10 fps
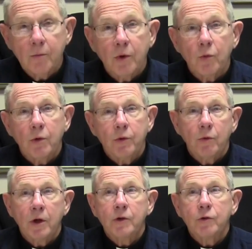But what we
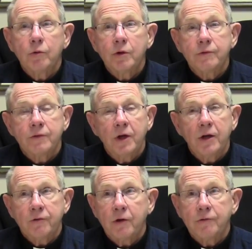want to do is to
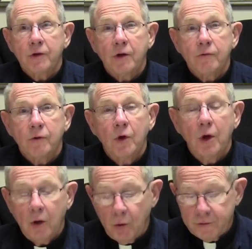ask ourselves,
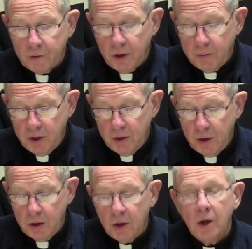what's going to be
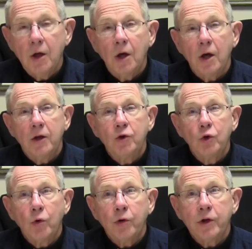the
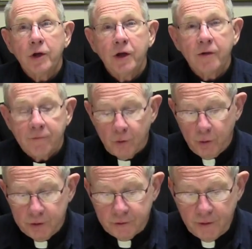enduring
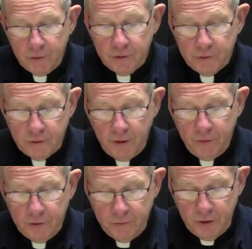influence of
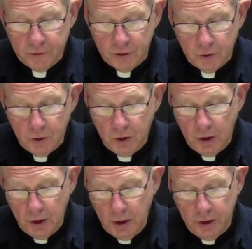his visit?
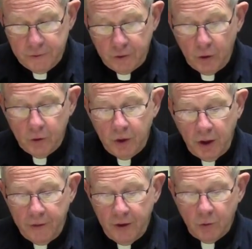In so doing,
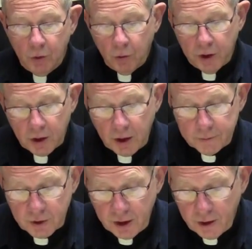I think we'll want to
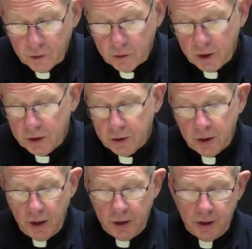come together
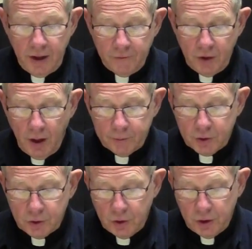and have the
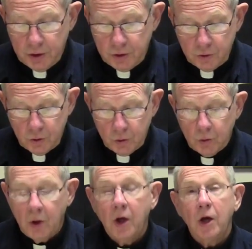opportunity to